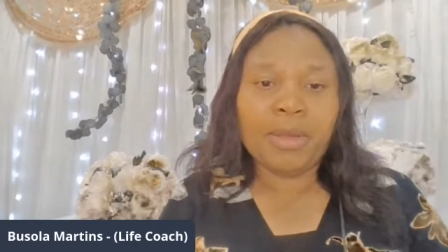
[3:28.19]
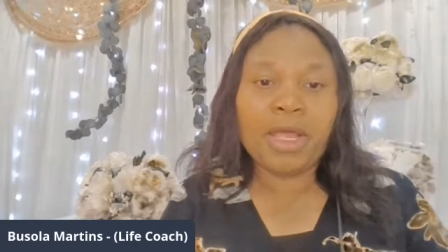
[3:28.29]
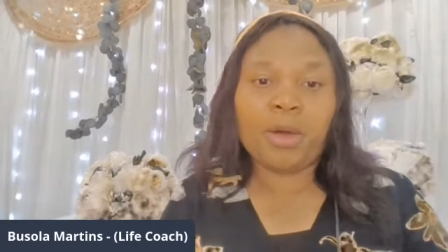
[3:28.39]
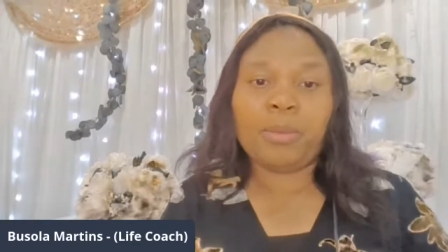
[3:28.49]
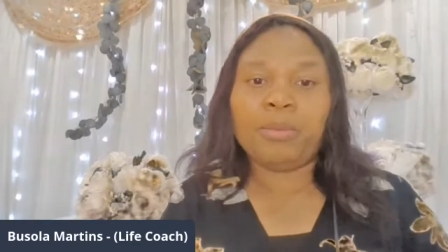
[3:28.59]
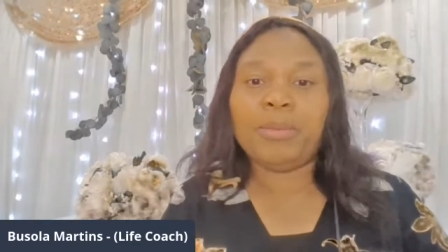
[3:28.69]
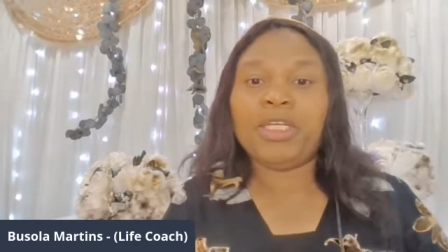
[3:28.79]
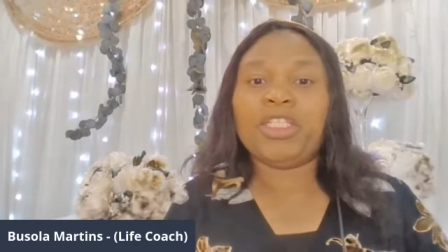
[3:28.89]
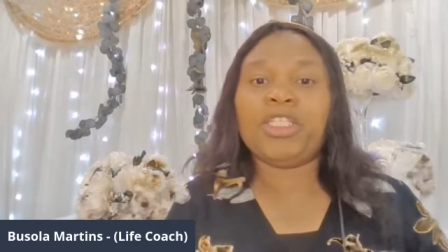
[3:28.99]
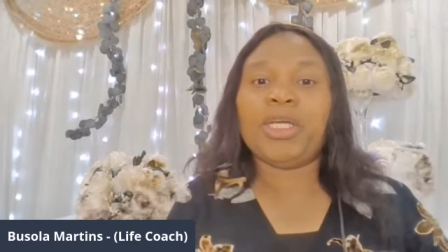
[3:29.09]
help me
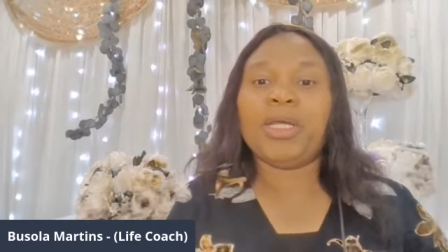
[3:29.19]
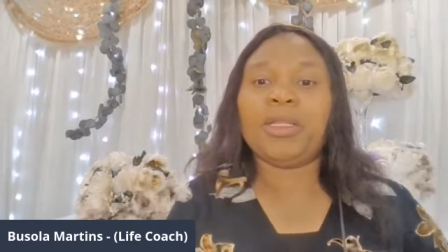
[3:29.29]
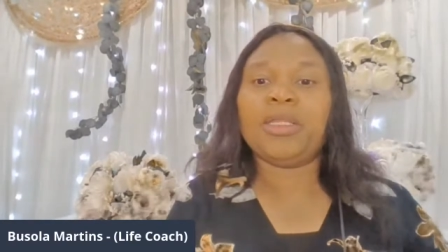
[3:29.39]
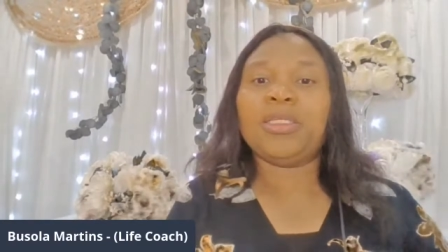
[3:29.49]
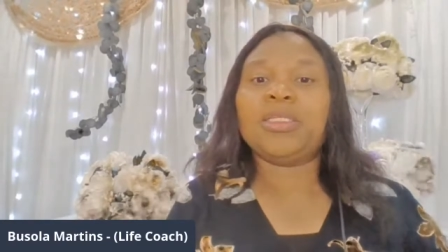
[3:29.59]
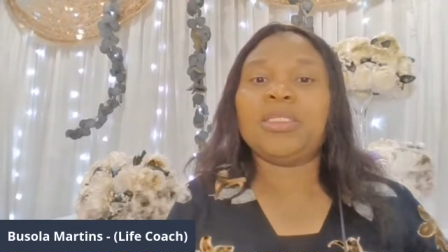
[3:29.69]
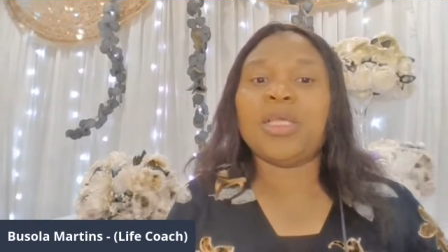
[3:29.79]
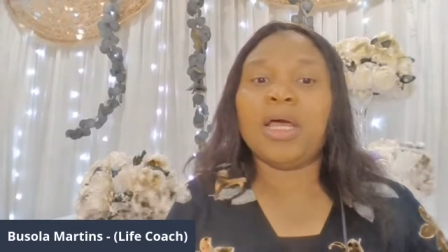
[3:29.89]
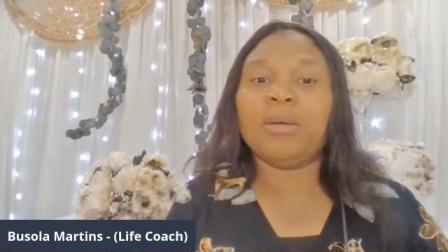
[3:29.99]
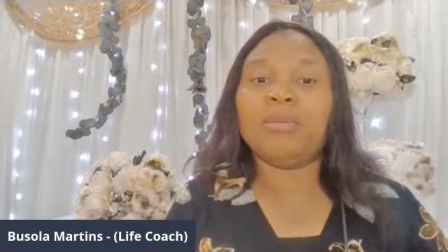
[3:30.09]
share this
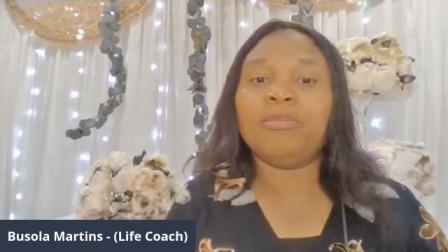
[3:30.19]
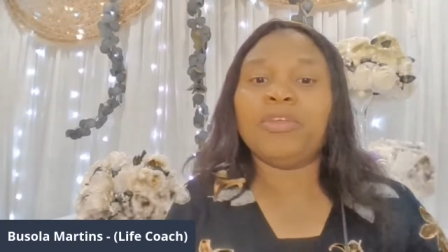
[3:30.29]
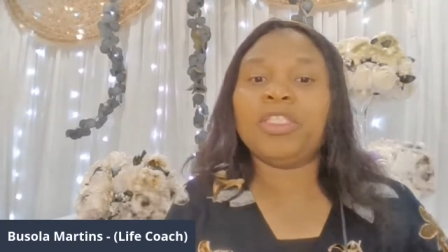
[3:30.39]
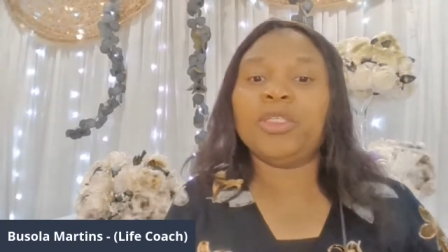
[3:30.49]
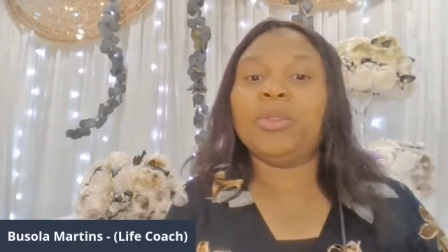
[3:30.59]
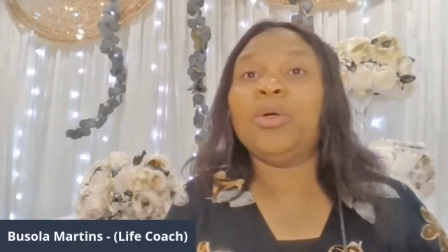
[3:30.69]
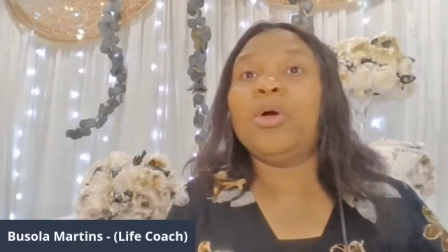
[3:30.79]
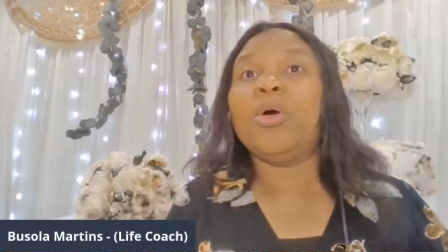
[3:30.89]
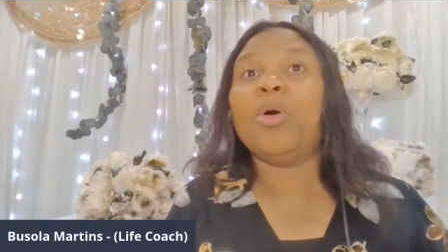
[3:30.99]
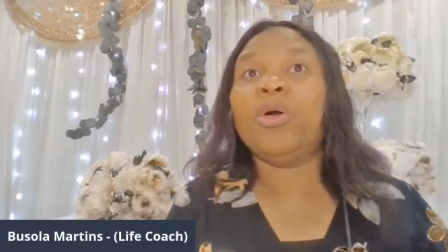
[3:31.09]
video,
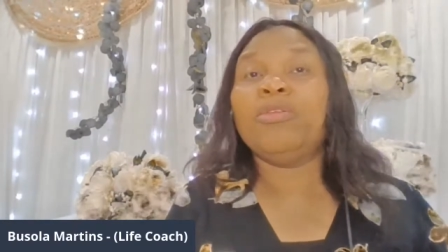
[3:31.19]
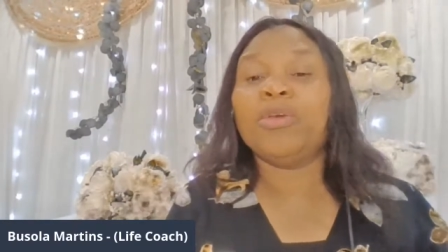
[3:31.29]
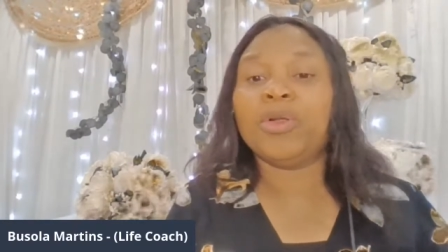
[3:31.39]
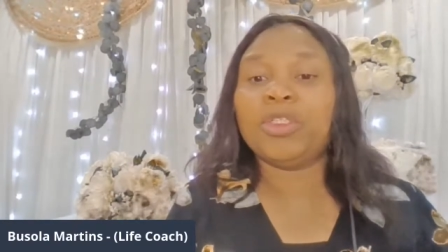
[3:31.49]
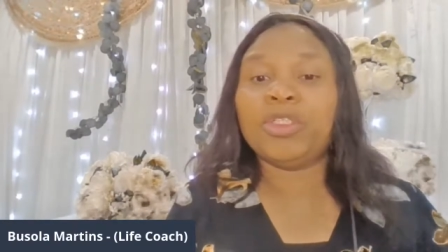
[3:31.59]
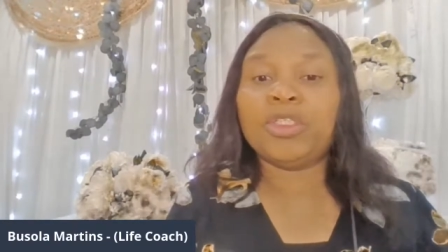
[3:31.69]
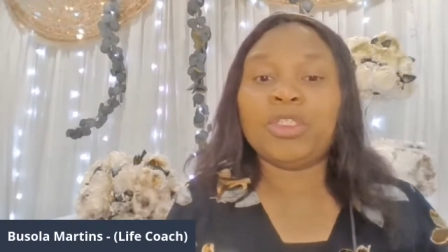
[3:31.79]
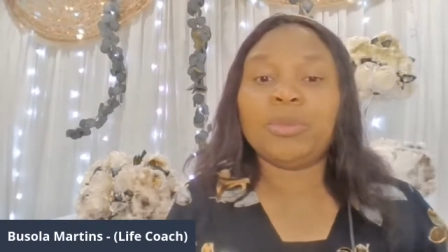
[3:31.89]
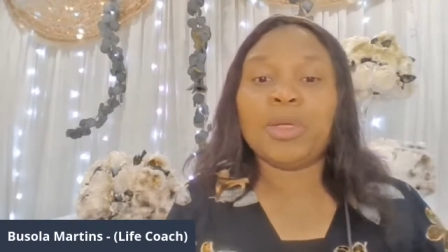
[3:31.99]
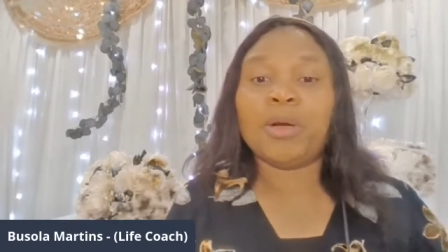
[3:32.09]
or if you're on
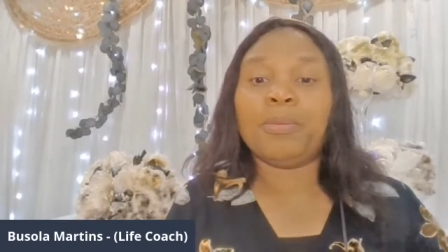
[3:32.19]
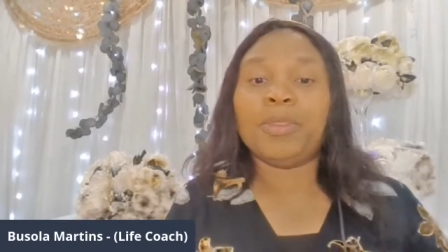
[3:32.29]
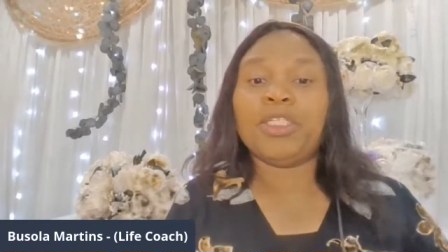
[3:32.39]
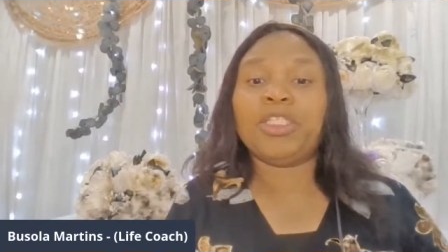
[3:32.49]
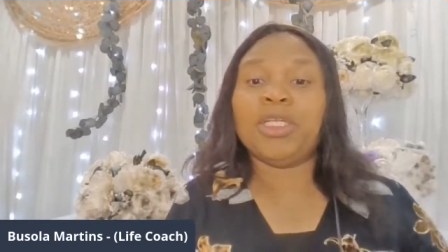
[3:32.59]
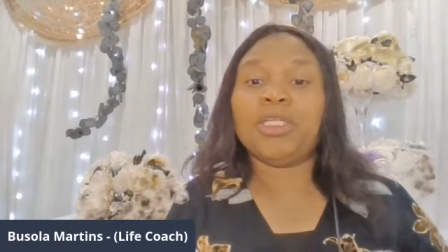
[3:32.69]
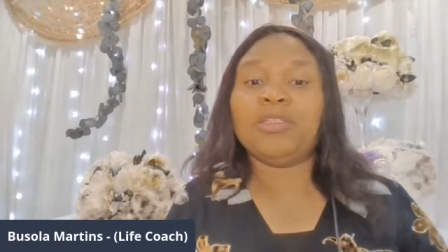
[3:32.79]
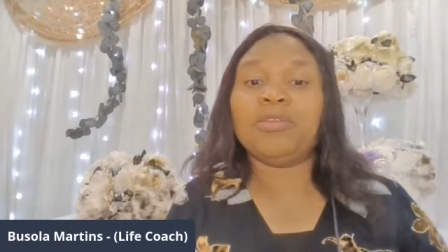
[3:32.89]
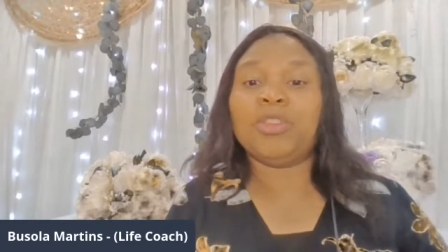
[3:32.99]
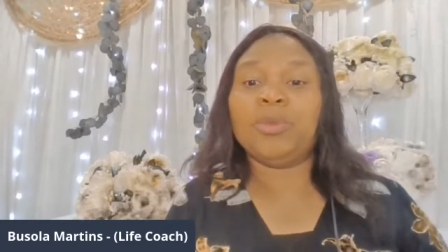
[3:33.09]
YouTube, help me share
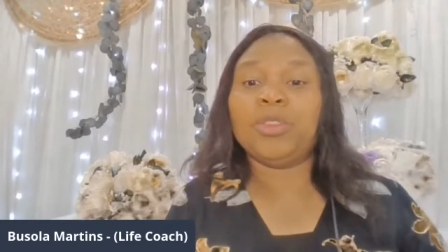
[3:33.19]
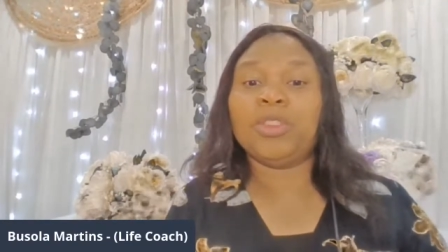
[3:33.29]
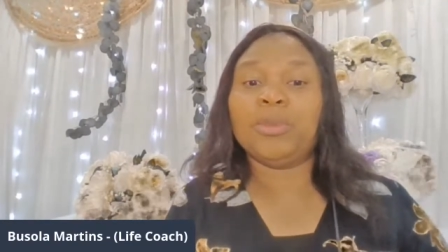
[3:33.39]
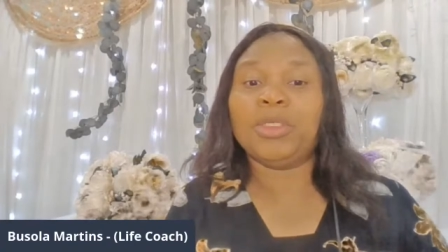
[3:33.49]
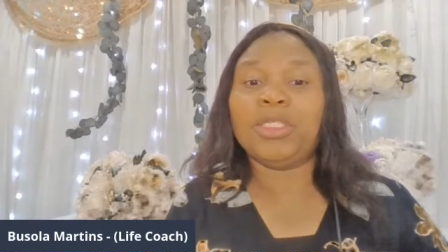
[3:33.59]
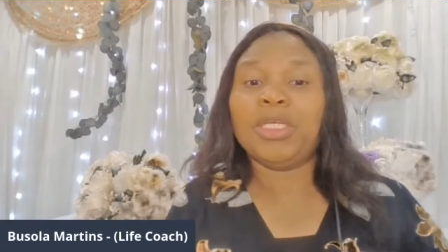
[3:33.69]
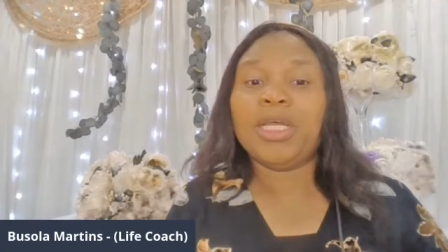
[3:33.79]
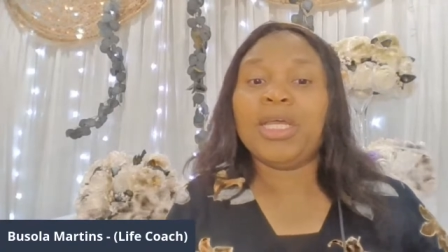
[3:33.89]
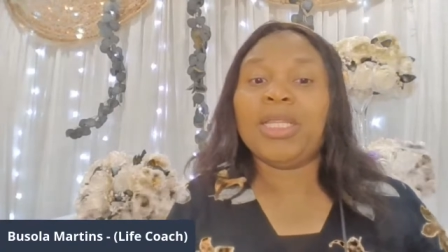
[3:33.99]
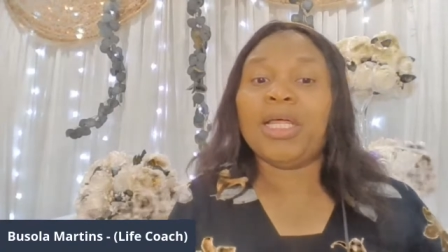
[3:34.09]
this video with somebody
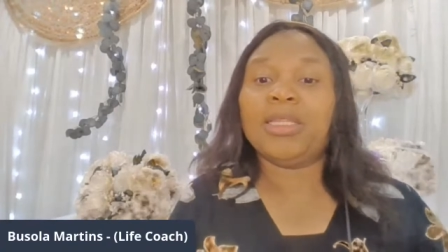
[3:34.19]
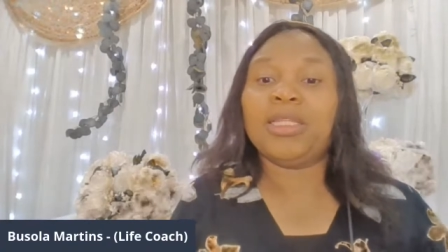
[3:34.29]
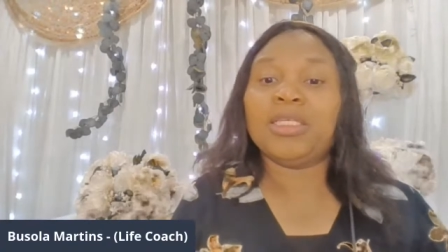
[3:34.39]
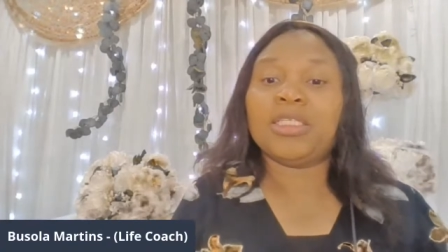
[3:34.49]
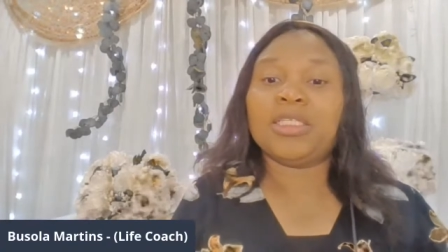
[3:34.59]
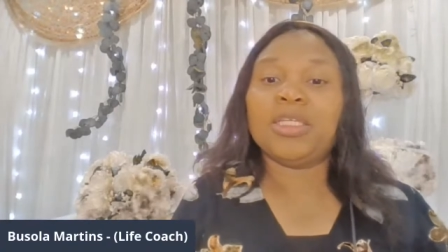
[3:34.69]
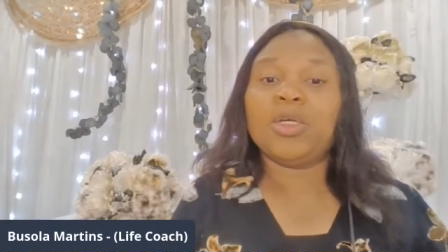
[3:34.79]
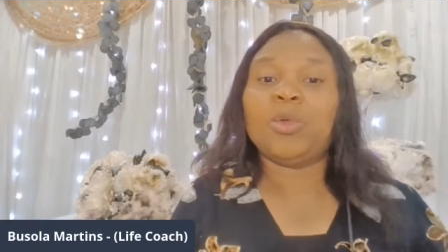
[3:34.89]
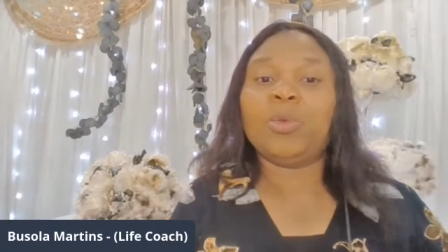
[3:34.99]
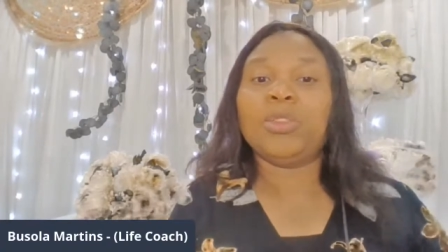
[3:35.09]
that this
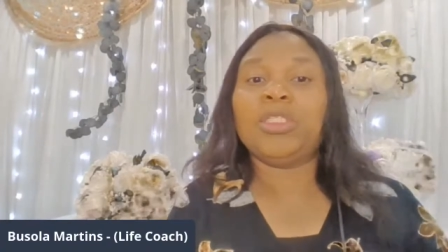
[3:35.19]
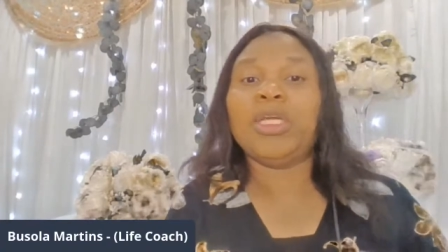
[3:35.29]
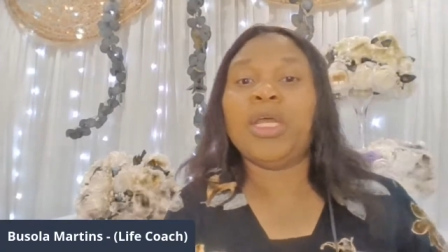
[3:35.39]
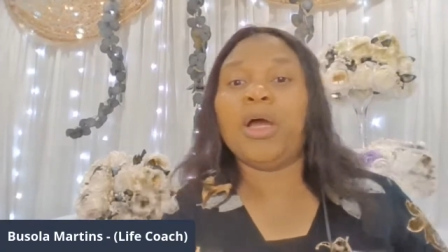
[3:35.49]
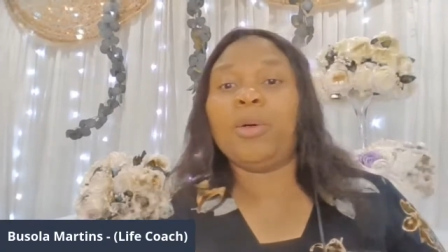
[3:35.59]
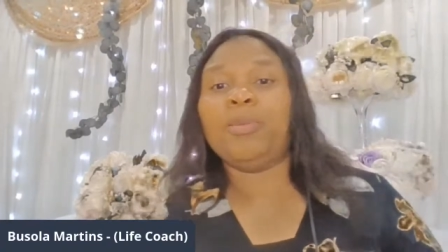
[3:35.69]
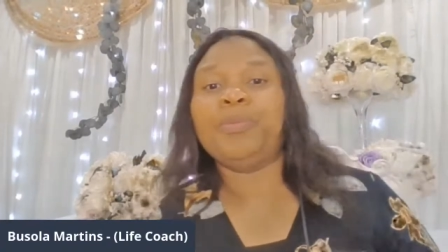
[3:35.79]
would help.